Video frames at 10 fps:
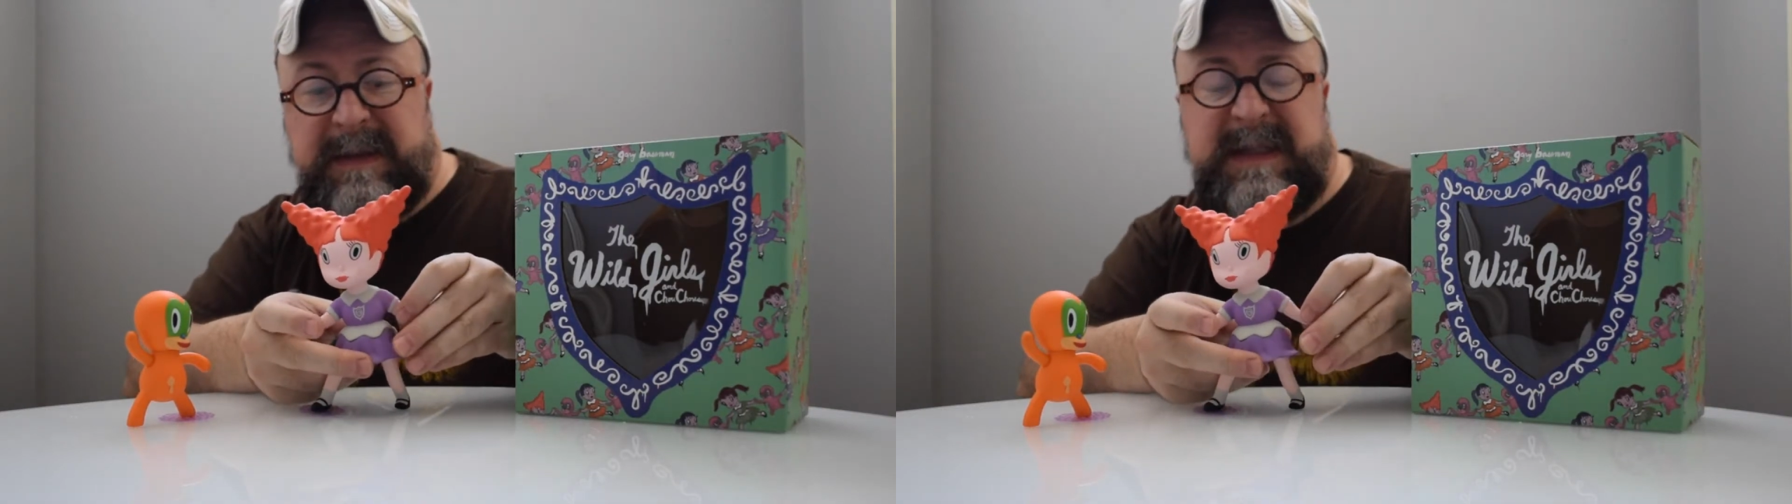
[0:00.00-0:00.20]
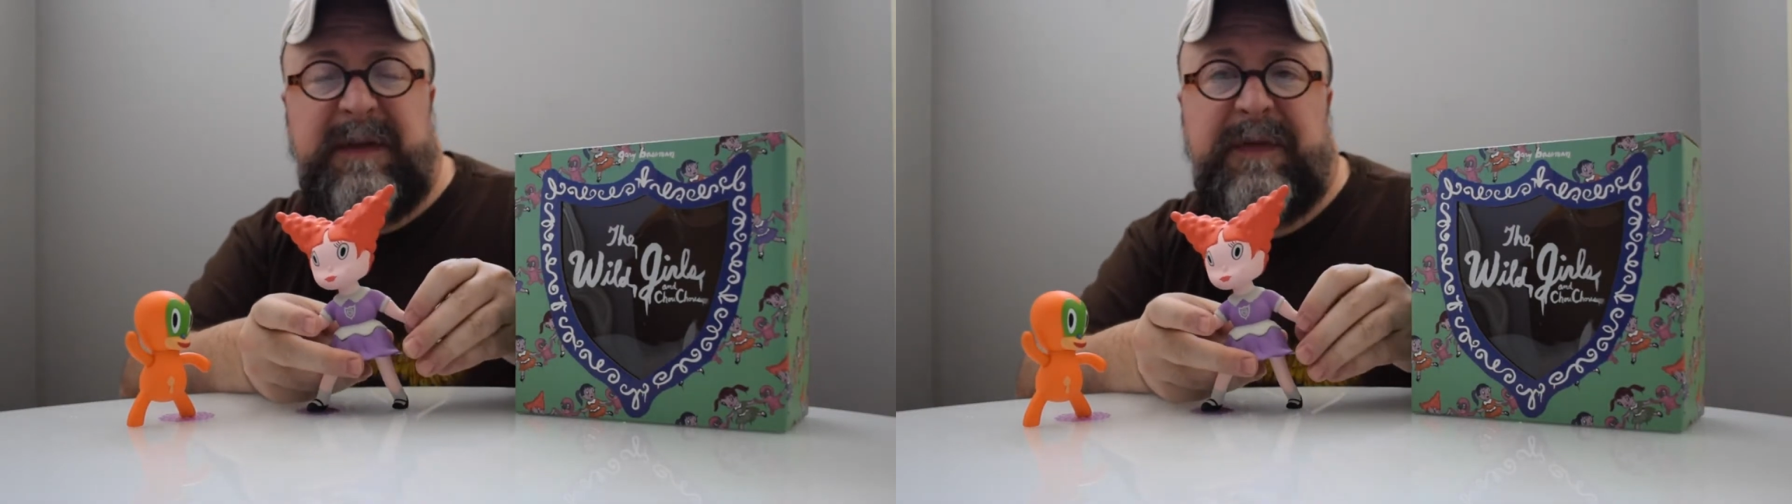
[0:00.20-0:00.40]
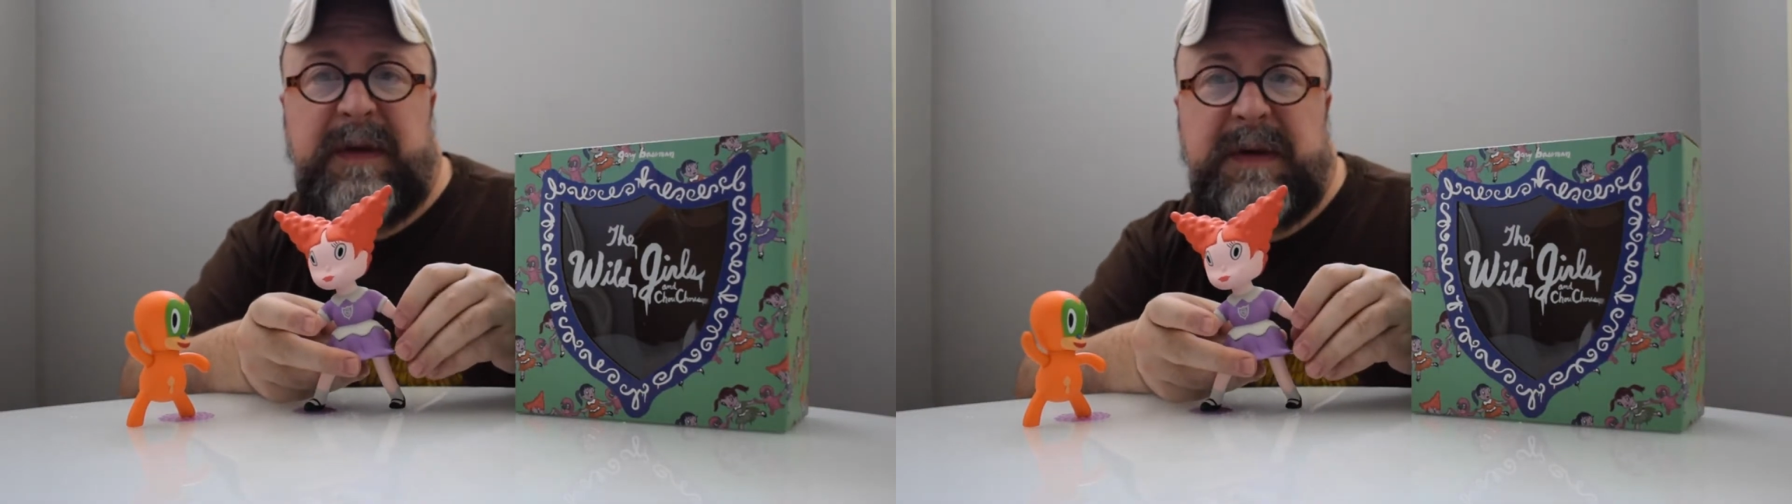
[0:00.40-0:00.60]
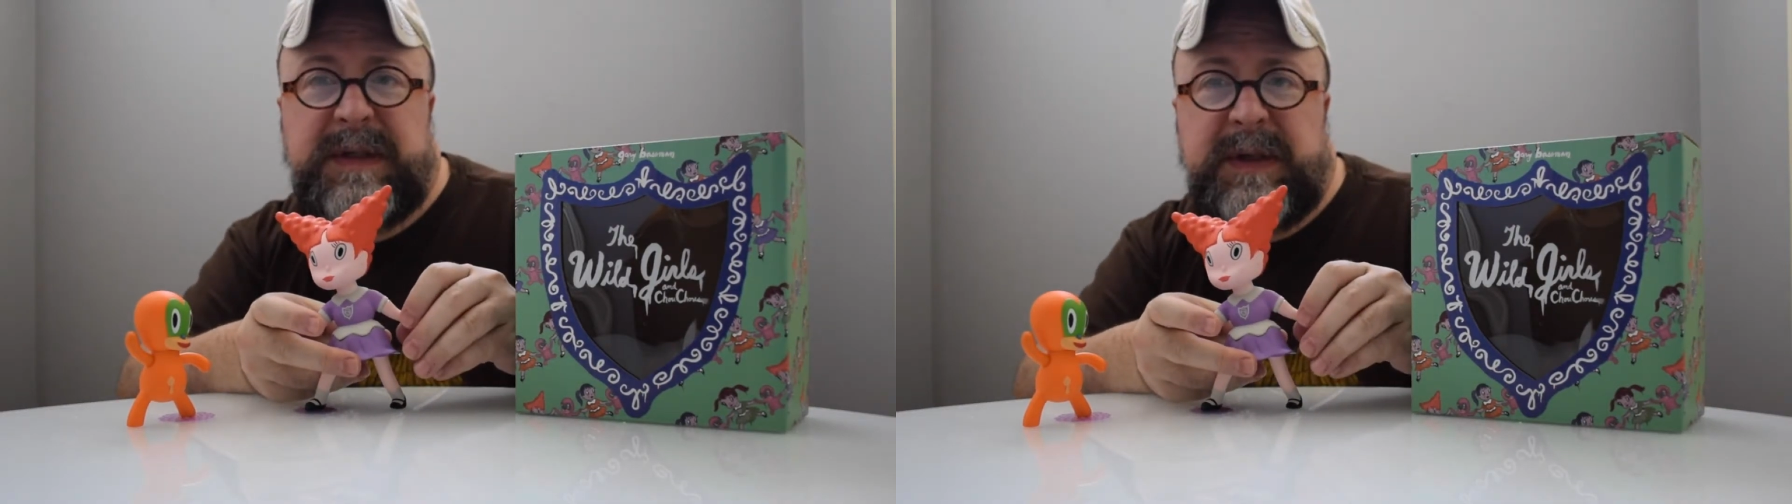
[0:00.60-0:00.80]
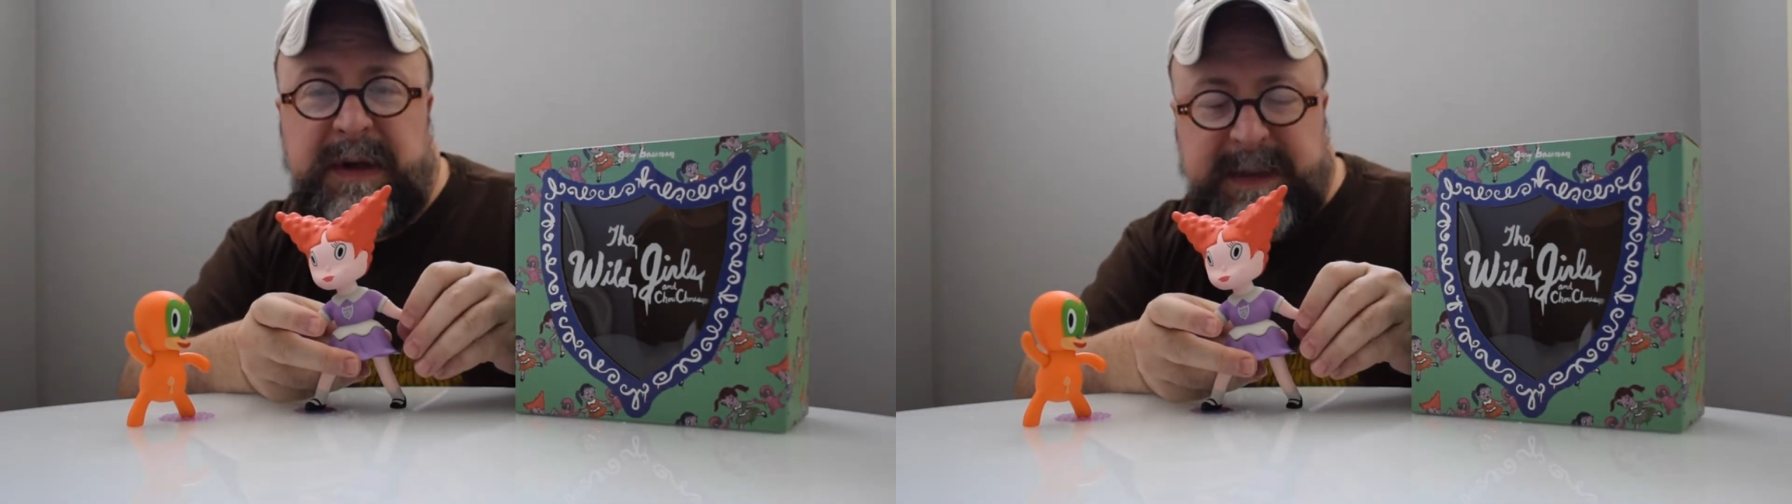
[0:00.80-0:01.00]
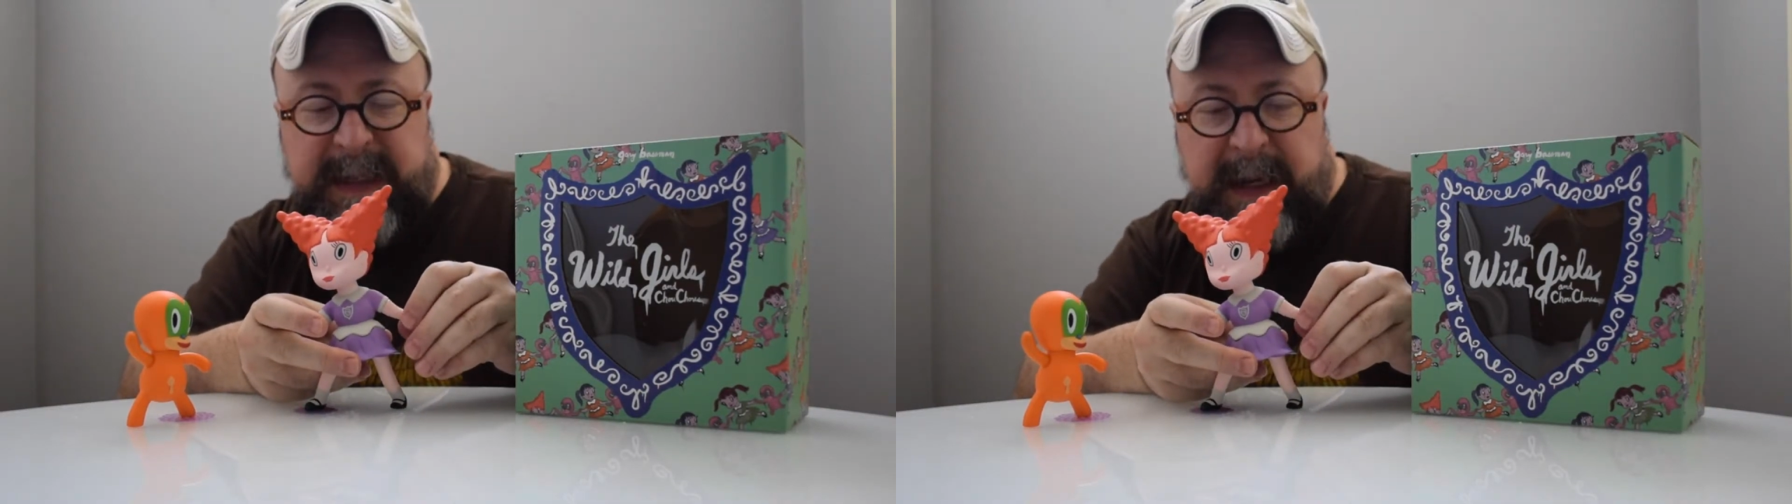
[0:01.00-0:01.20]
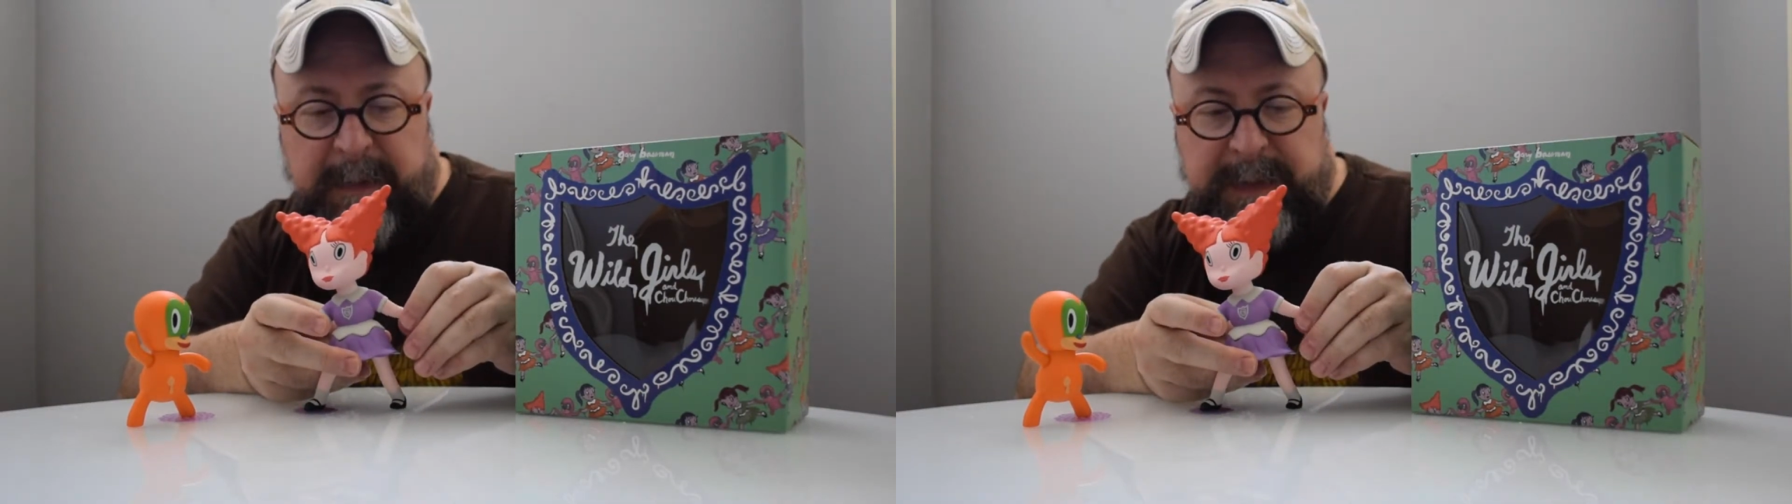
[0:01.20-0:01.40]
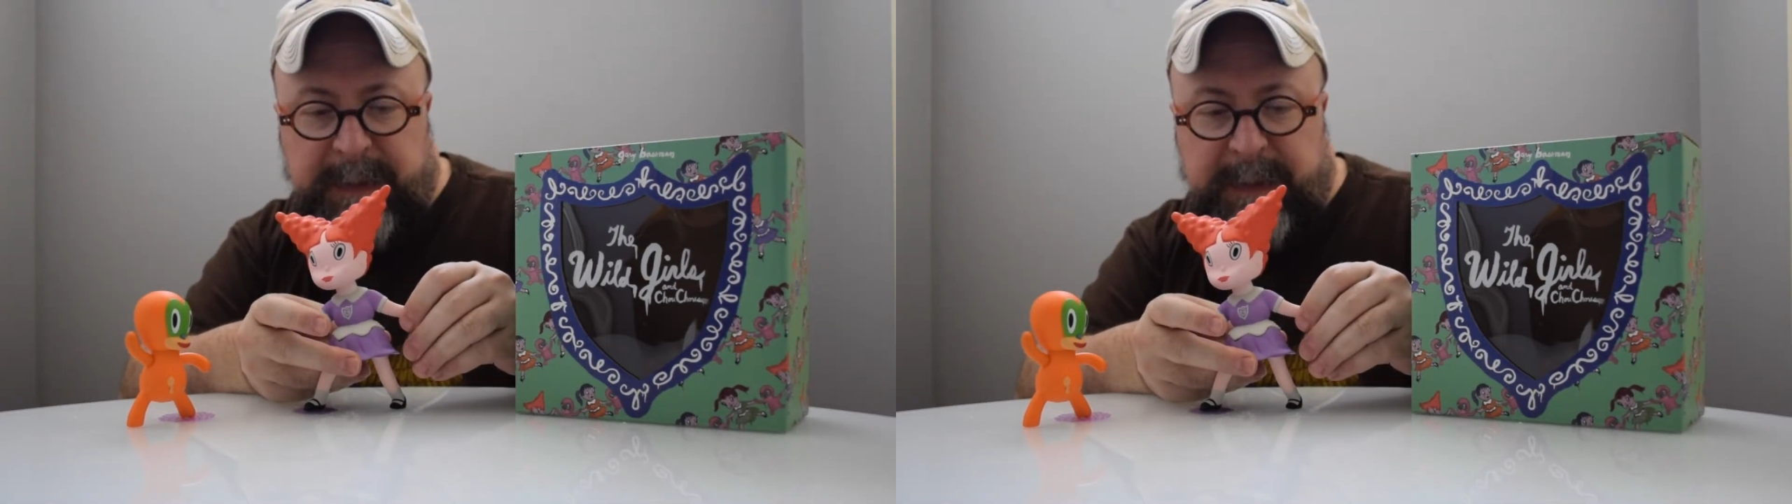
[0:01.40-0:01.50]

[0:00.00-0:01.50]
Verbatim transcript: different sort of setup